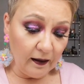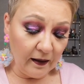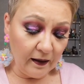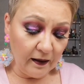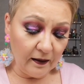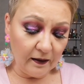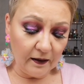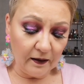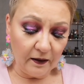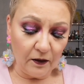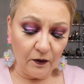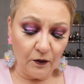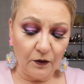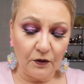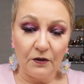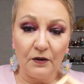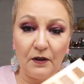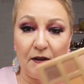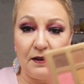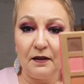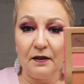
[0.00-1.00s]
And it
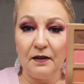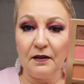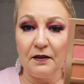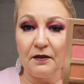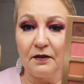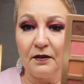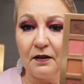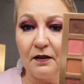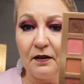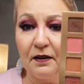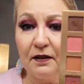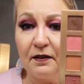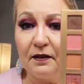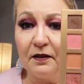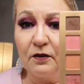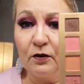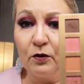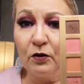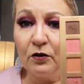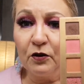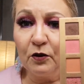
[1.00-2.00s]
looks like this, and
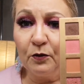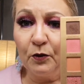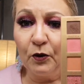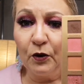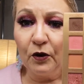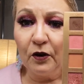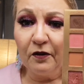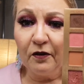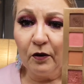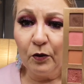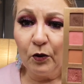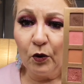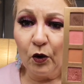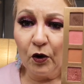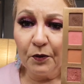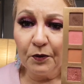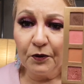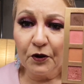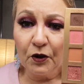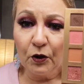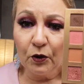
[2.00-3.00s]
this is also more of a
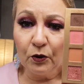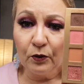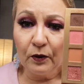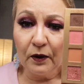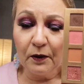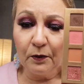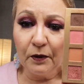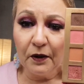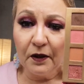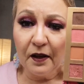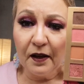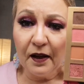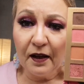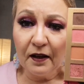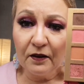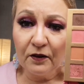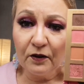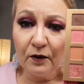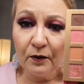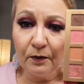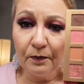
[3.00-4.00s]
warm tone one, but it
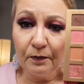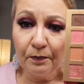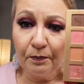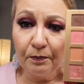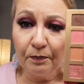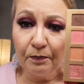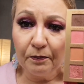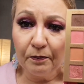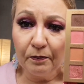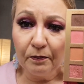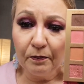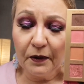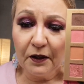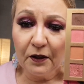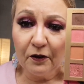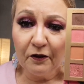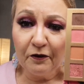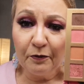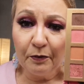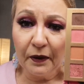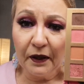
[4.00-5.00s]
has a
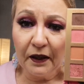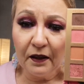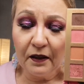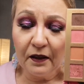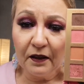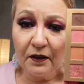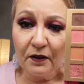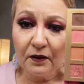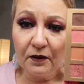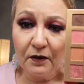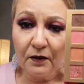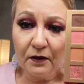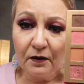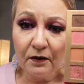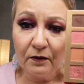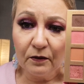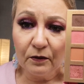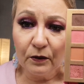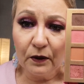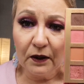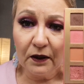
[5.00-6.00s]
bit of
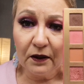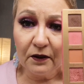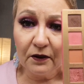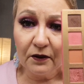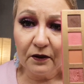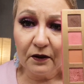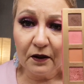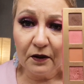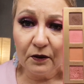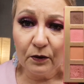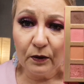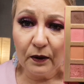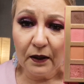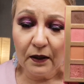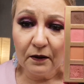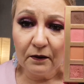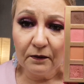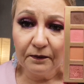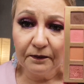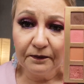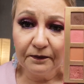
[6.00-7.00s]
pinkish ones as
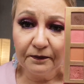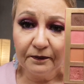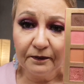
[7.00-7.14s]
well.